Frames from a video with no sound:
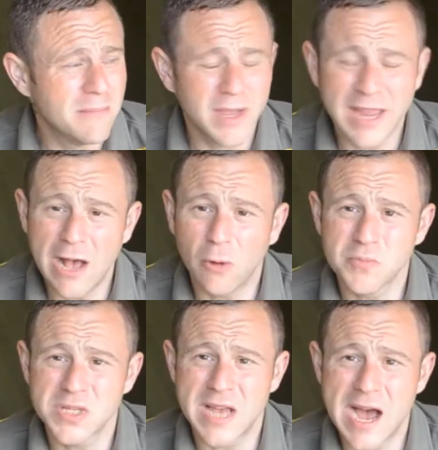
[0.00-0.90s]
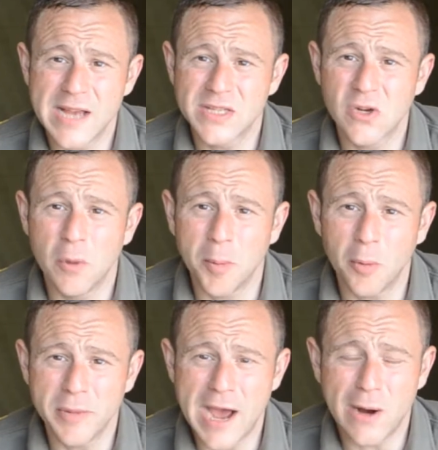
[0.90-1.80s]
The kelp's started to come
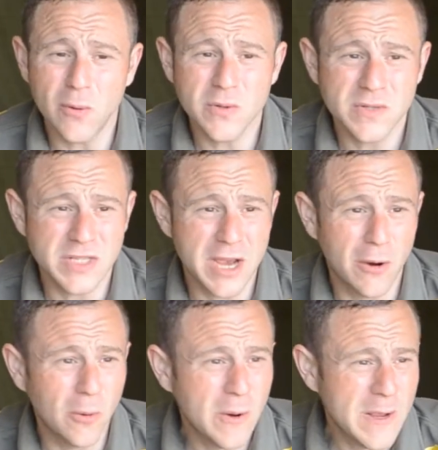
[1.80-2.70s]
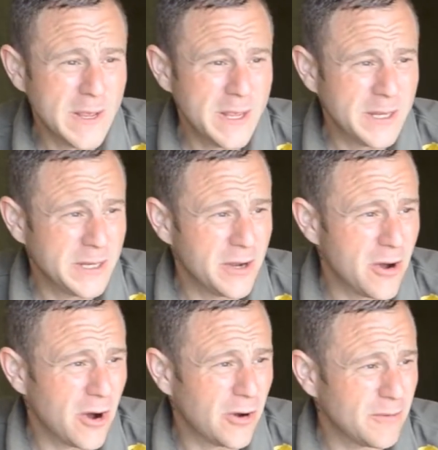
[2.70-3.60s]
up now, so you
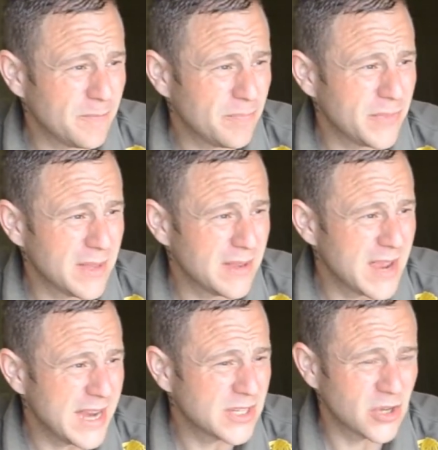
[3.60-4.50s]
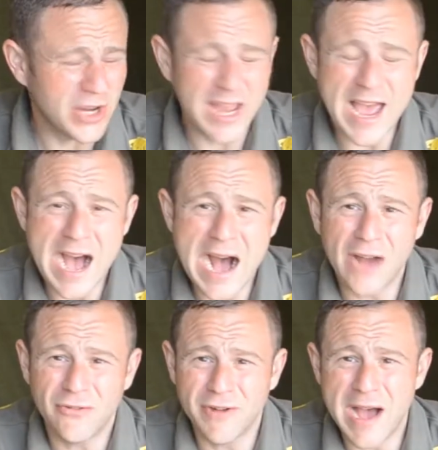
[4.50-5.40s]
know, it's going to get
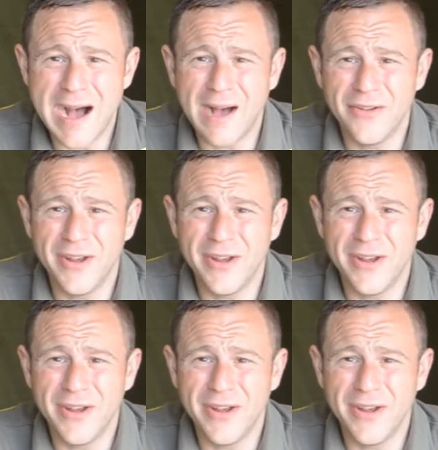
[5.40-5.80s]
harder and harder.